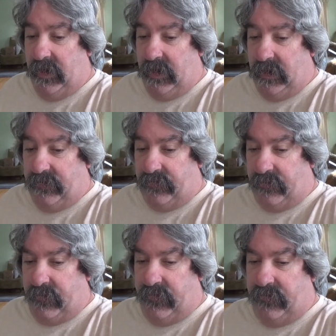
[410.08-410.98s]
and
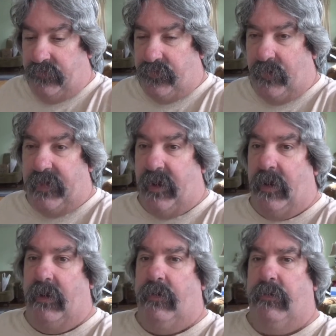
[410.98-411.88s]
enjoy
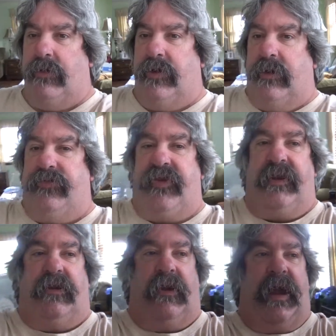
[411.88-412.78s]
a good
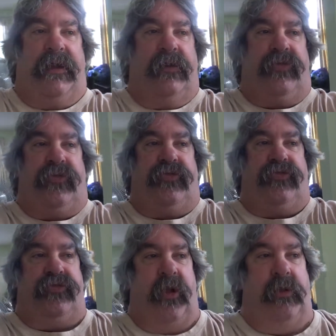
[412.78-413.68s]
dinner on this
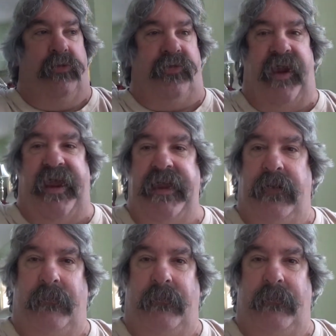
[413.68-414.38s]
Tuesday.